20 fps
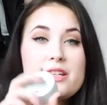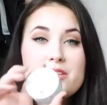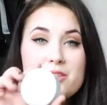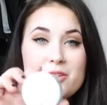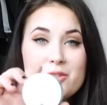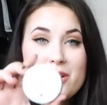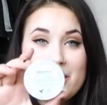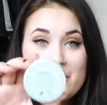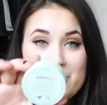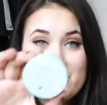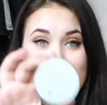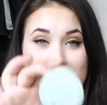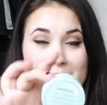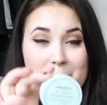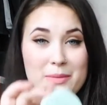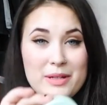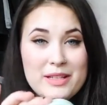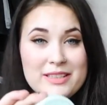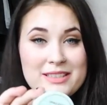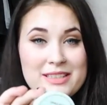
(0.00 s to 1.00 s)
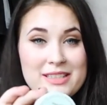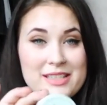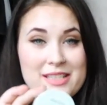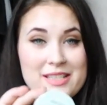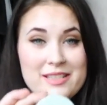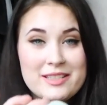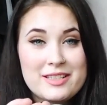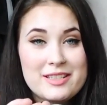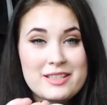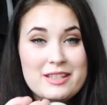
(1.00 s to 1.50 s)
So I recommend
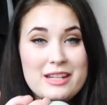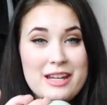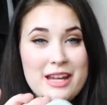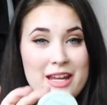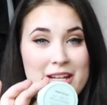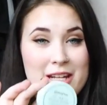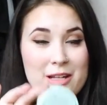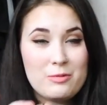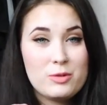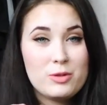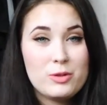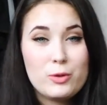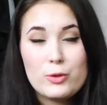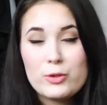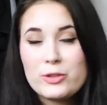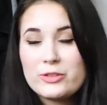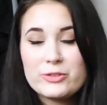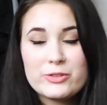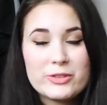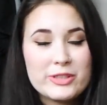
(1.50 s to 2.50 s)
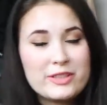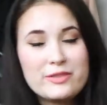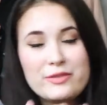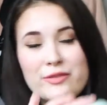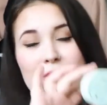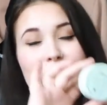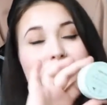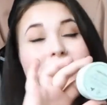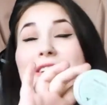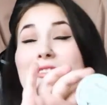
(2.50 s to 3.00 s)
this, and I will order it
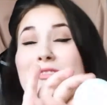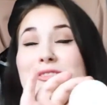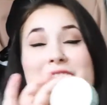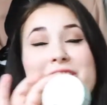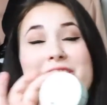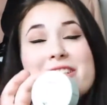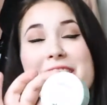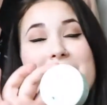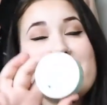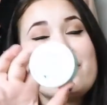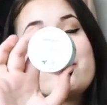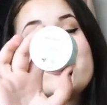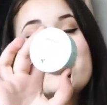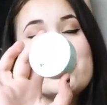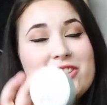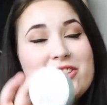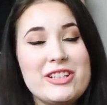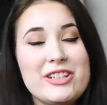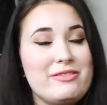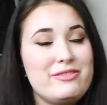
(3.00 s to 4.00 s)
forever and never and